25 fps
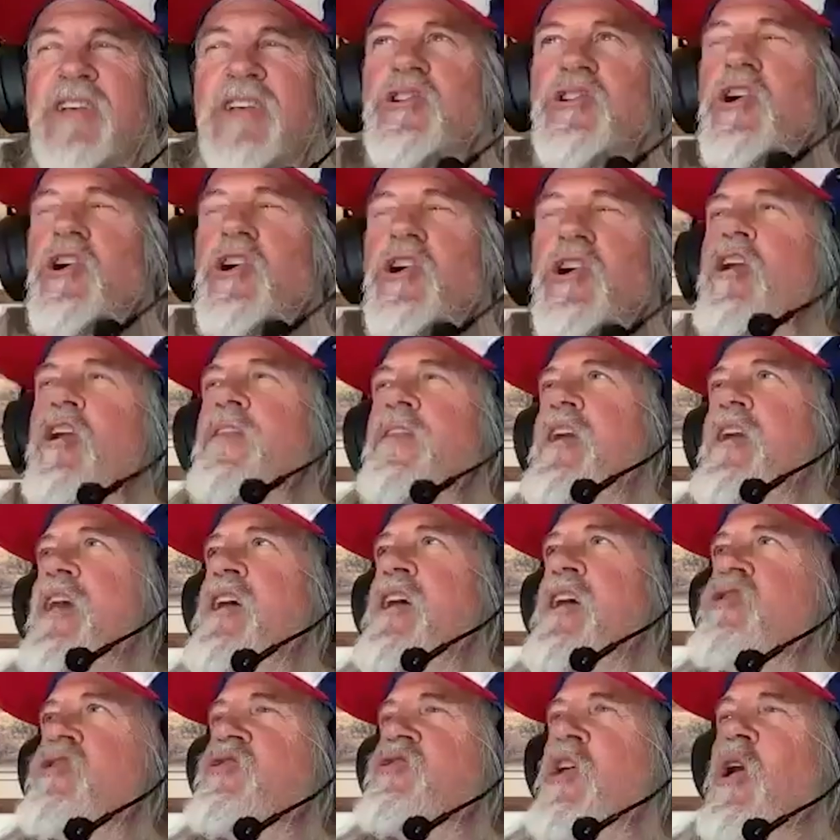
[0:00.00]
heard in the
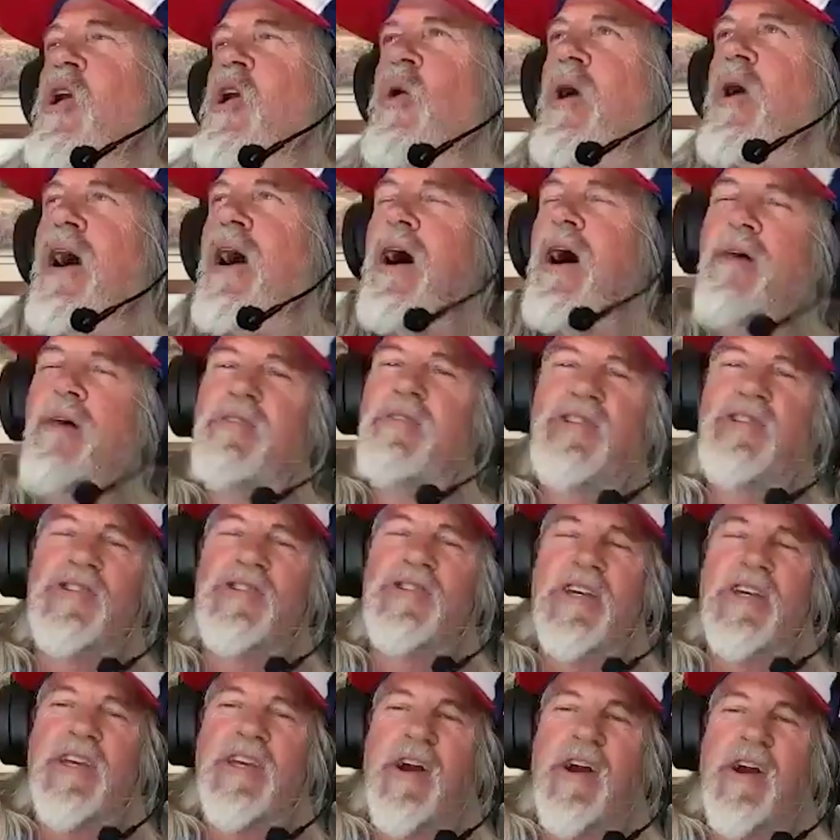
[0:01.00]
intro,
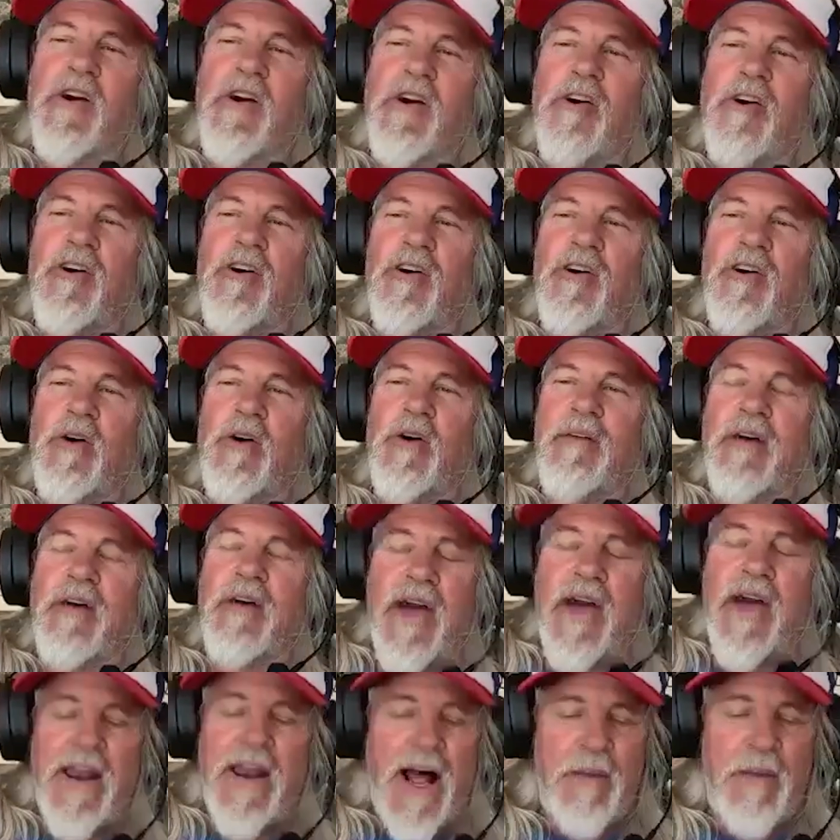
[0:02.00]
obviously, Carol, I've
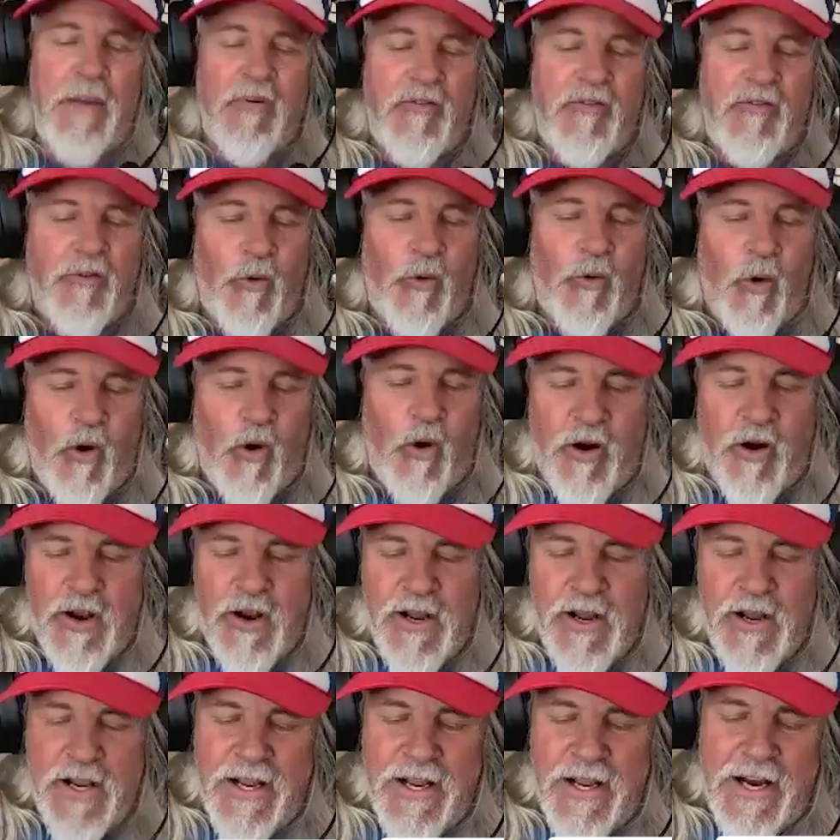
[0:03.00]
had on before.
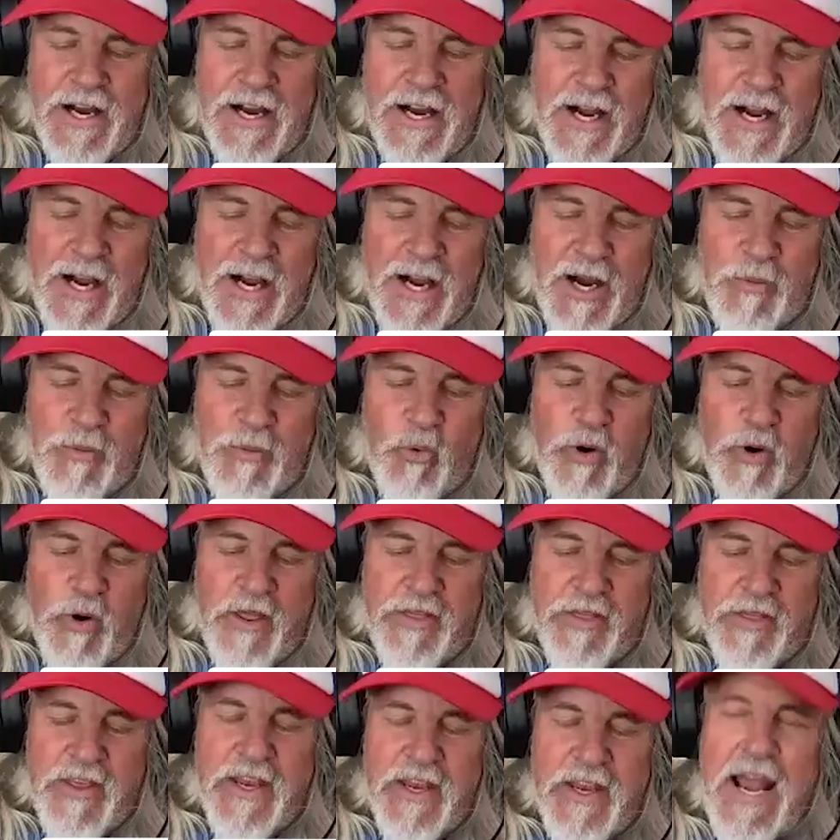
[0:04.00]

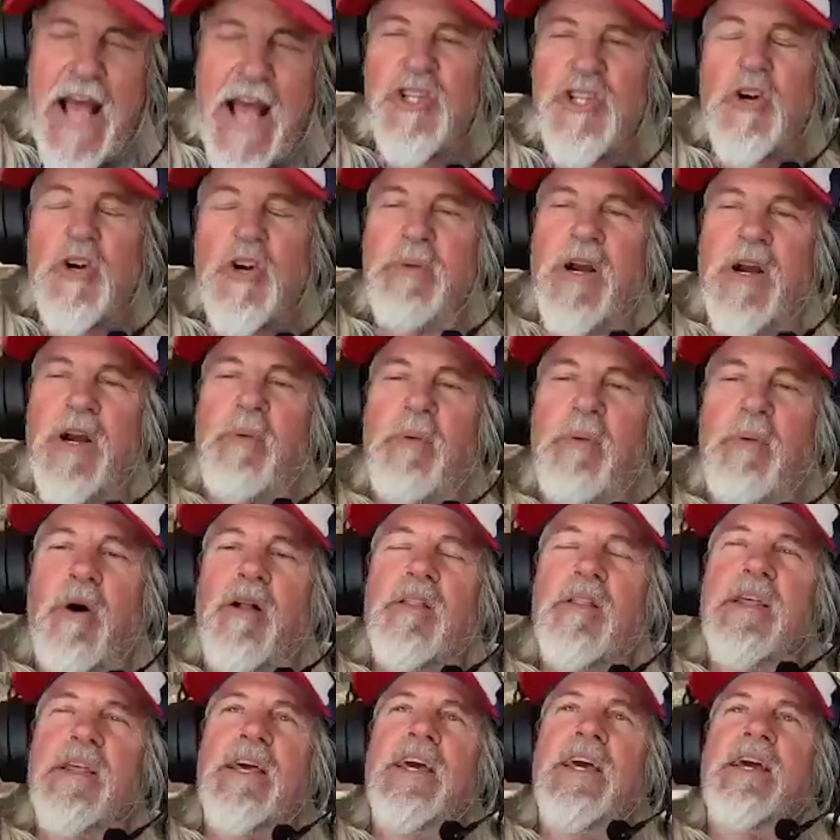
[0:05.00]
With the National Pickleball
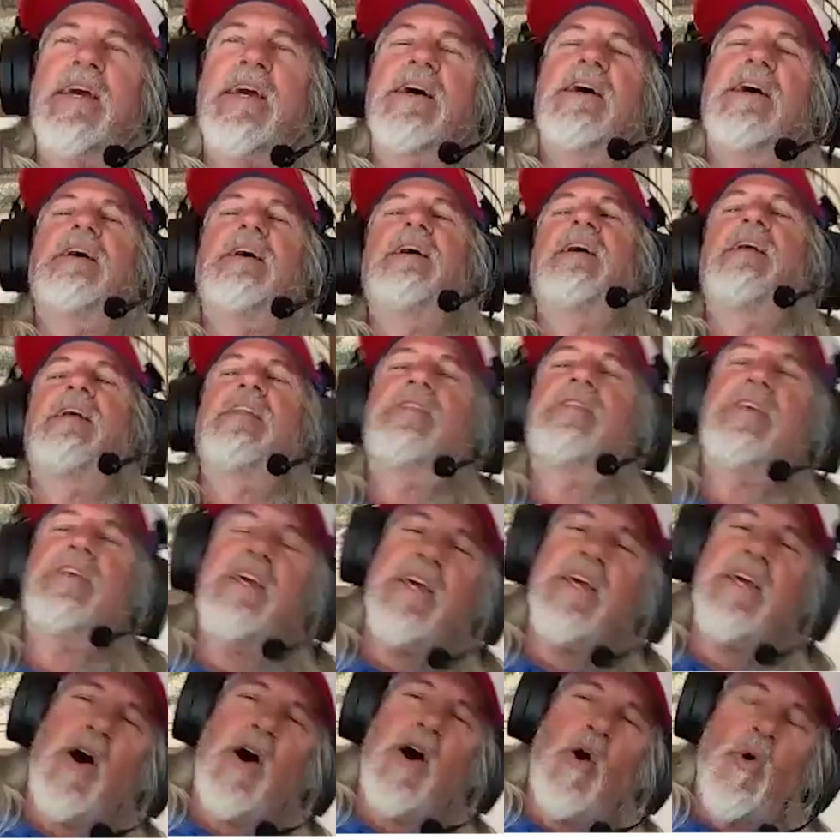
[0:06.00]
League,
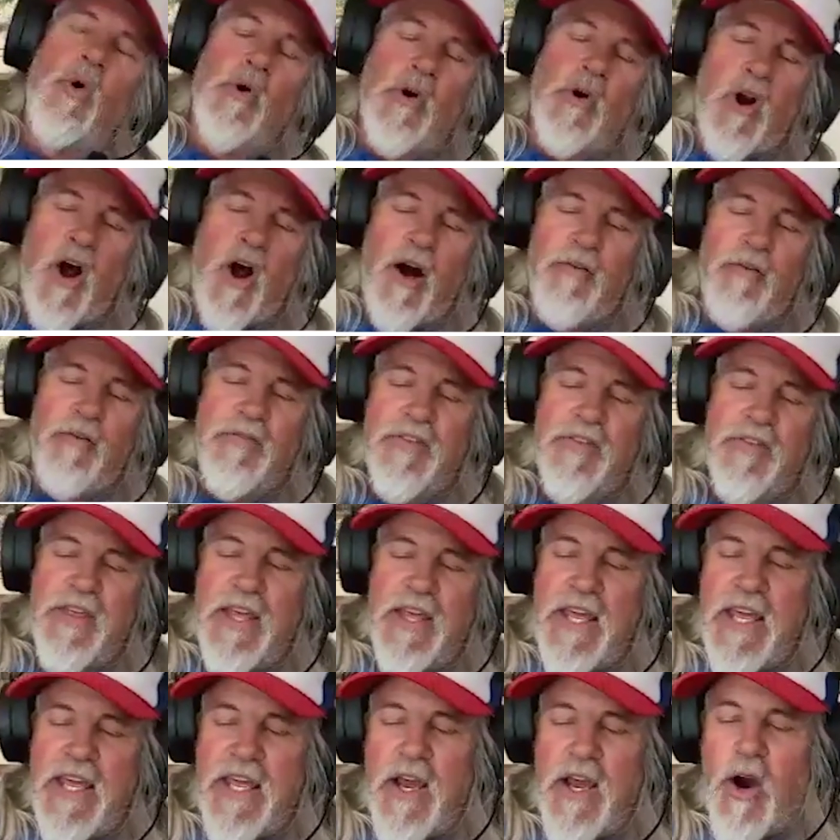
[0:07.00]
the owner of
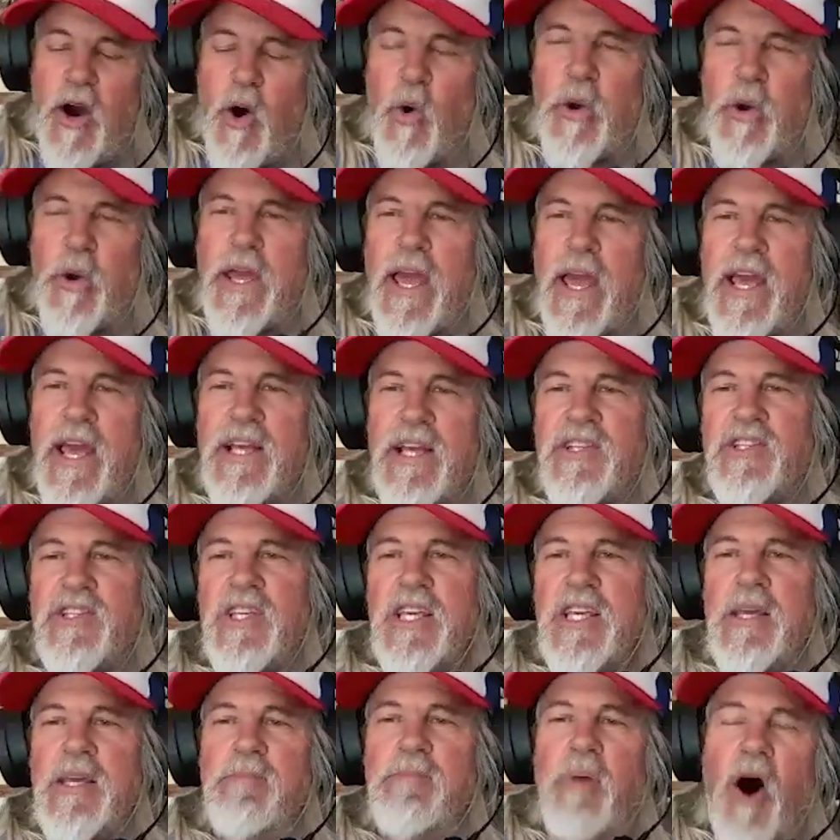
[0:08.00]
the
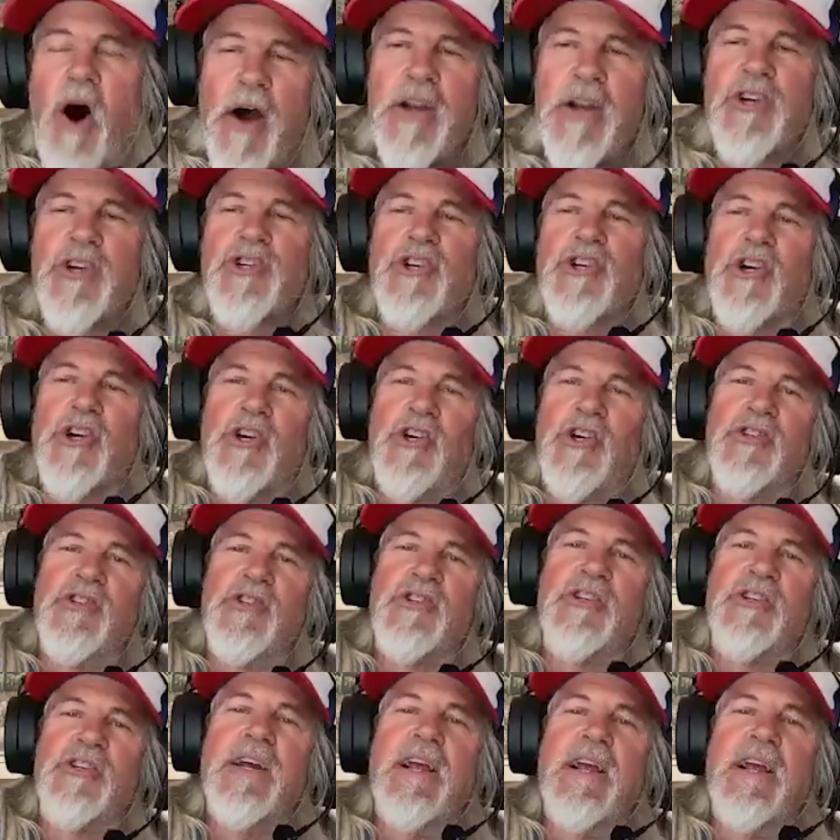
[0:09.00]
OKC Punishers.